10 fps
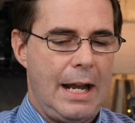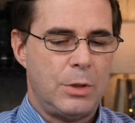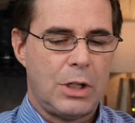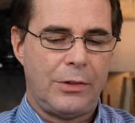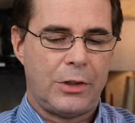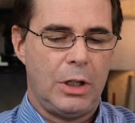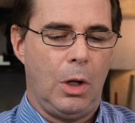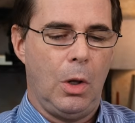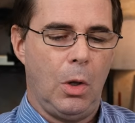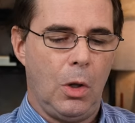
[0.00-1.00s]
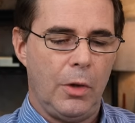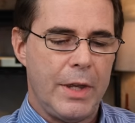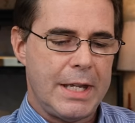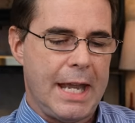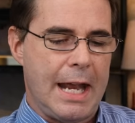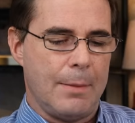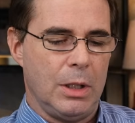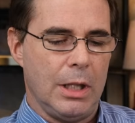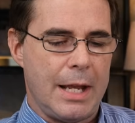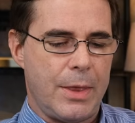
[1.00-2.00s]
I'm just gonna hold the camera like